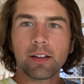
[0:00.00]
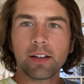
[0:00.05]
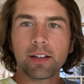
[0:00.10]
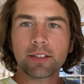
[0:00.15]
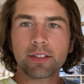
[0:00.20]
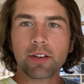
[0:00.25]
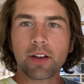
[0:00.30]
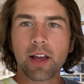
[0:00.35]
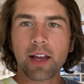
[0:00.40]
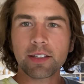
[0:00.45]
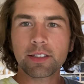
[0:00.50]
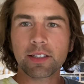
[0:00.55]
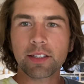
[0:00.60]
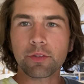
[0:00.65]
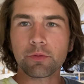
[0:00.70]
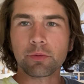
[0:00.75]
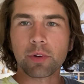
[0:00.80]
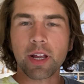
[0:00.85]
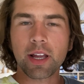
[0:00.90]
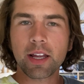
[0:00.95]
right, so I actually
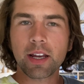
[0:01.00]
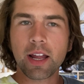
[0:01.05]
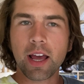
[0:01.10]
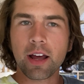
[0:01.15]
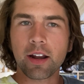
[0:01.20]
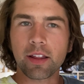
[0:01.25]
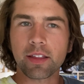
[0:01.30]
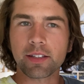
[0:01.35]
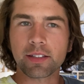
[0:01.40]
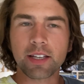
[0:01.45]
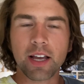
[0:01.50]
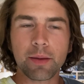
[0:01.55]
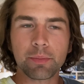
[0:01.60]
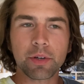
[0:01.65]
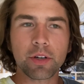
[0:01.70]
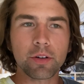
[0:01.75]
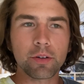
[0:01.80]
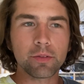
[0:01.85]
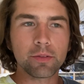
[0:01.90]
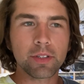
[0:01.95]
ran out of the top
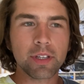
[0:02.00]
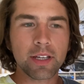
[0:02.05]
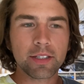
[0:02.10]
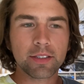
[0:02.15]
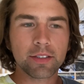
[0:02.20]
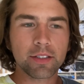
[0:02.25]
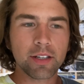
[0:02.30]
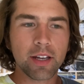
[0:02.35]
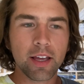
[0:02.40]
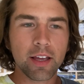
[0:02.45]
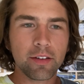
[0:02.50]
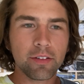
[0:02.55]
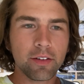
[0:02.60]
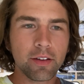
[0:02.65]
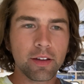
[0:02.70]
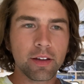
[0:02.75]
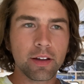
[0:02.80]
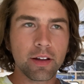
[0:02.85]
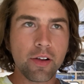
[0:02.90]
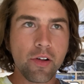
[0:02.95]
coat yesterday
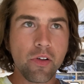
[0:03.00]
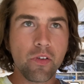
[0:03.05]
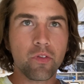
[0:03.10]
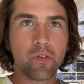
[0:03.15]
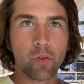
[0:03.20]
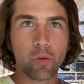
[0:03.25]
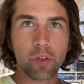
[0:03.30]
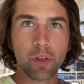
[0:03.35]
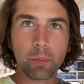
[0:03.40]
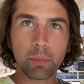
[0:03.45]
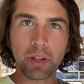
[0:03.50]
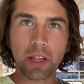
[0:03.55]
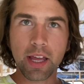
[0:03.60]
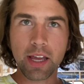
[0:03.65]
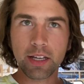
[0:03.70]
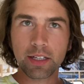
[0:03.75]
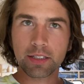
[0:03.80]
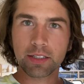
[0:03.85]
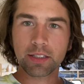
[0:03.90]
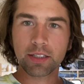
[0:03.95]
for the
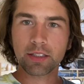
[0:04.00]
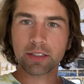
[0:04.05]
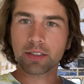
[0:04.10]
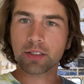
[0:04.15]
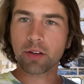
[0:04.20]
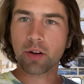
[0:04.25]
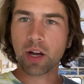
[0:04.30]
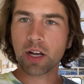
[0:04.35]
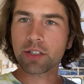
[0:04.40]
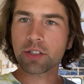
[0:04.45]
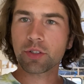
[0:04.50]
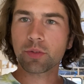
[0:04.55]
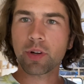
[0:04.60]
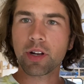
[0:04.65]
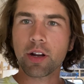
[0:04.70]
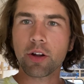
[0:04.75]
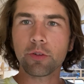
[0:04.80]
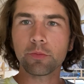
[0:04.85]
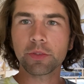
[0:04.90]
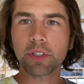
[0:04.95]
planks, so I just ran
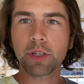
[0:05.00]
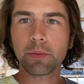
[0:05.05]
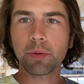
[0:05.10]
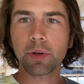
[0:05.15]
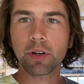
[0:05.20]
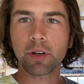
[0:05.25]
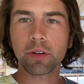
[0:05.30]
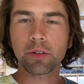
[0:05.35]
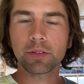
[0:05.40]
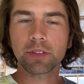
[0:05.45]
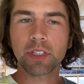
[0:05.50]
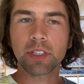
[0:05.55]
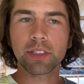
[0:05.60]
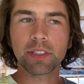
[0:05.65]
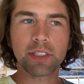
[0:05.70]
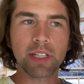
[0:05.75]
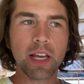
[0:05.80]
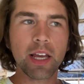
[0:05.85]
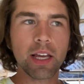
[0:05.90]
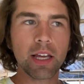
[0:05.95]
to Home Depot
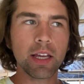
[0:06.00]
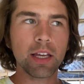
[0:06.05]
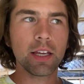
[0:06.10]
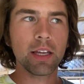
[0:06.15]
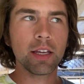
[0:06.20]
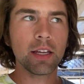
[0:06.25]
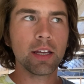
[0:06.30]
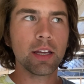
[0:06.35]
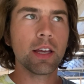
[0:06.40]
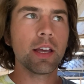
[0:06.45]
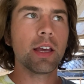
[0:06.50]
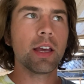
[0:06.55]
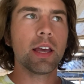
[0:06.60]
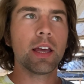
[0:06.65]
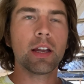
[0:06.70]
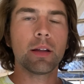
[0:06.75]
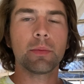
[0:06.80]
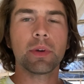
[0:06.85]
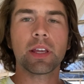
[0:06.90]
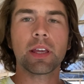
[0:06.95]
today,
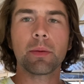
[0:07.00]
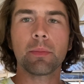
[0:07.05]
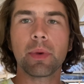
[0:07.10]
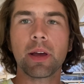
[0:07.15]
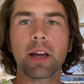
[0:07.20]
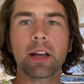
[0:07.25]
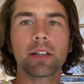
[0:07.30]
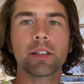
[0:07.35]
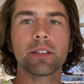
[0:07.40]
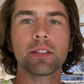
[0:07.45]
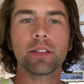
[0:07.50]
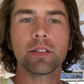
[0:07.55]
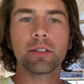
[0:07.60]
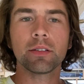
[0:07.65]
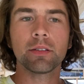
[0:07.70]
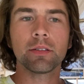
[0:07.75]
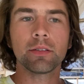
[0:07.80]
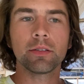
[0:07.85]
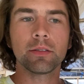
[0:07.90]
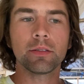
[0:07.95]
and I'm gonna get back
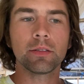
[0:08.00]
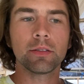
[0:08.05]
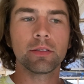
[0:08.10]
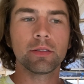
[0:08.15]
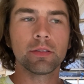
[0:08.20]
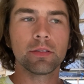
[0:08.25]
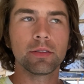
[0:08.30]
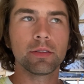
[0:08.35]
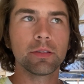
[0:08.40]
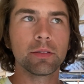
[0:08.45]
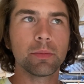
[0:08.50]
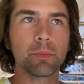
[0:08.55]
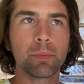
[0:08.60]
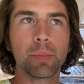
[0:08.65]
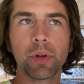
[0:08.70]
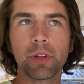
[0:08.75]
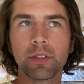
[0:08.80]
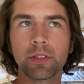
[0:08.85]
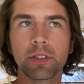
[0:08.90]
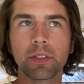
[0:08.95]
to
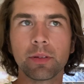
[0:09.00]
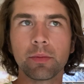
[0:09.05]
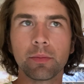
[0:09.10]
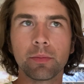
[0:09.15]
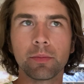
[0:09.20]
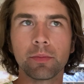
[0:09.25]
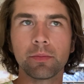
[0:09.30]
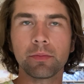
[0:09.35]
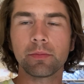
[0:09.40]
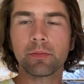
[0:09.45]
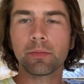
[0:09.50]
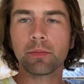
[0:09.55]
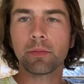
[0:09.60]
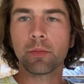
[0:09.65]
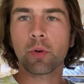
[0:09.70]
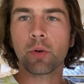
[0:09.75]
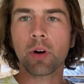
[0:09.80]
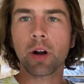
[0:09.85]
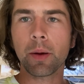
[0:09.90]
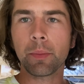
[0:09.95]
putting some
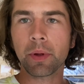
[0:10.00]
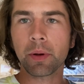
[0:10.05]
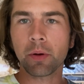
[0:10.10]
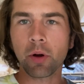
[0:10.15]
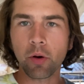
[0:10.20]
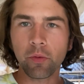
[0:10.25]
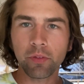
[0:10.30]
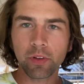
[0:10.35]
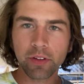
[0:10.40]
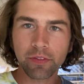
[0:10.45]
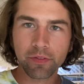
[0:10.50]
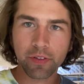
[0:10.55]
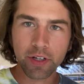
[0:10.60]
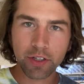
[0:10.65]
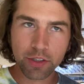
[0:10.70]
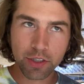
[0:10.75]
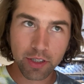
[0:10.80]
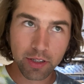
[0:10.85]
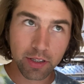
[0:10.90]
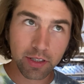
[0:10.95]
more up and hopefully
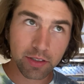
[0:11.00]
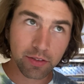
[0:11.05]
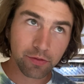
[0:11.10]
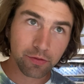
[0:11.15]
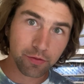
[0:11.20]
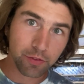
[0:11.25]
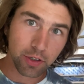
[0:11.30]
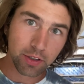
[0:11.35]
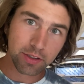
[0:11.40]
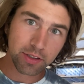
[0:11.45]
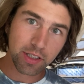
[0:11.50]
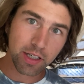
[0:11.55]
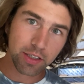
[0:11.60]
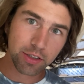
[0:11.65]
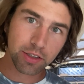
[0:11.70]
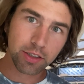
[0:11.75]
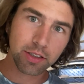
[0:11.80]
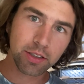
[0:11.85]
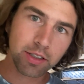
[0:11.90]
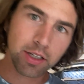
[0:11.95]
finishing this front
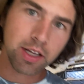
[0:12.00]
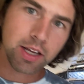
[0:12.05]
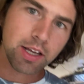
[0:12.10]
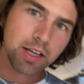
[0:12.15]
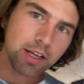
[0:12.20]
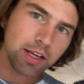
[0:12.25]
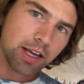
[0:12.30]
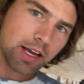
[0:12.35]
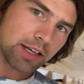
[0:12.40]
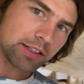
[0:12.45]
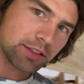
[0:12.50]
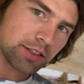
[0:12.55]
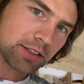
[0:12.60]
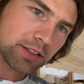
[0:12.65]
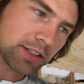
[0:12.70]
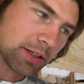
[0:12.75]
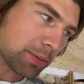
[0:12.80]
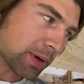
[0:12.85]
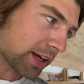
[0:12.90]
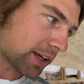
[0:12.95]
section. As you can
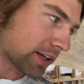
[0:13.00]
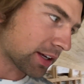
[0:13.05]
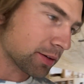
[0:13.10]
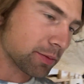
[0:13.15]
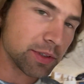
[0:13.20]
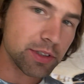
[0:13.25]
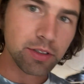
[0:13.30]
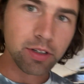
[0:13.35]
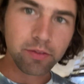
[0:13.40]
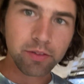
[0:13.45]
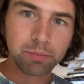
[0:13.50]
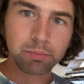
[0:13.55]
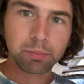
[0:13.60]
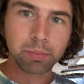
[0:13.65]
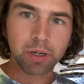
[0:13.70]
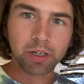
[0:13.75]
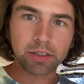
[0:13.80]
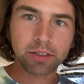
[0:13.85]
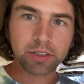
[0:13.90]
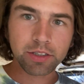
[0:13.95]
see back here, we still have a
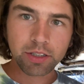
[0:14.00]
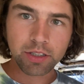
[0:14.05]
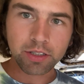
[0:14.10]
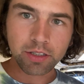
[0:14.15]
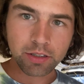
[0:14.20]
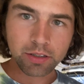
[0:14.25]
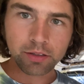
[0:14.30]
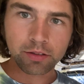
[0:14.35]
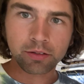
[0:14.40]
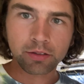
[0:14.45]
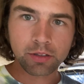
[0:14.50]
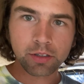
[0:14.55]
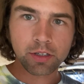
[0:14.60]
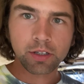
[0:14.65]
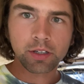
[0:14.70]
bunch to do,